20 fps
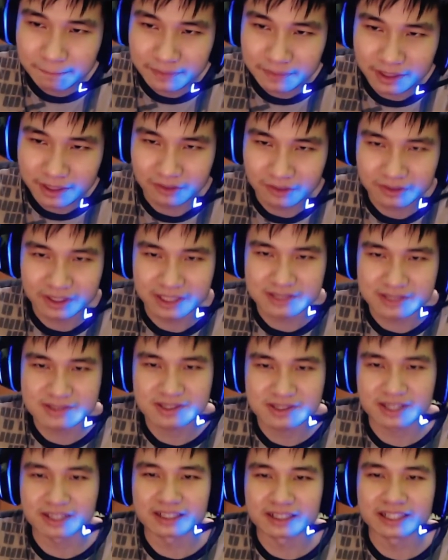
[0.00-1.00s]
Okay,
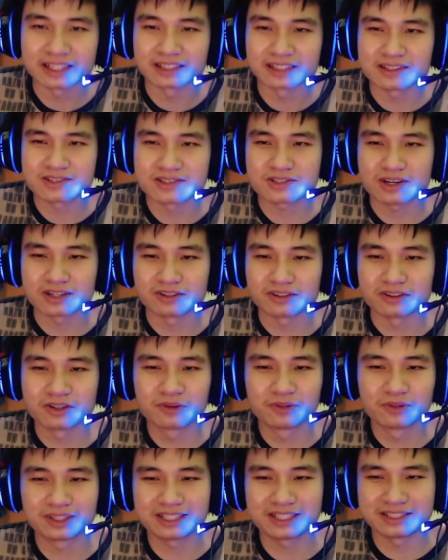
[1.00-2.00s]
it's not in English, so I don't
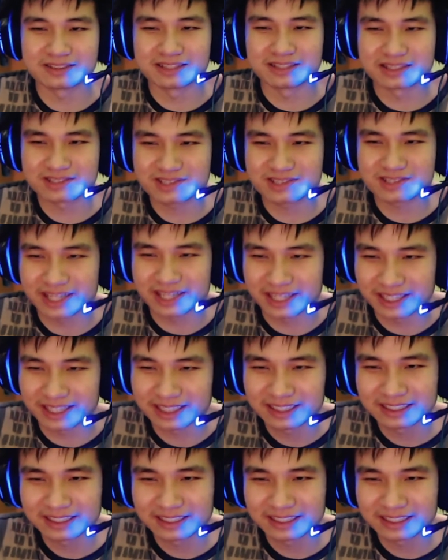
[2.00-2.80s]
know what they're saying.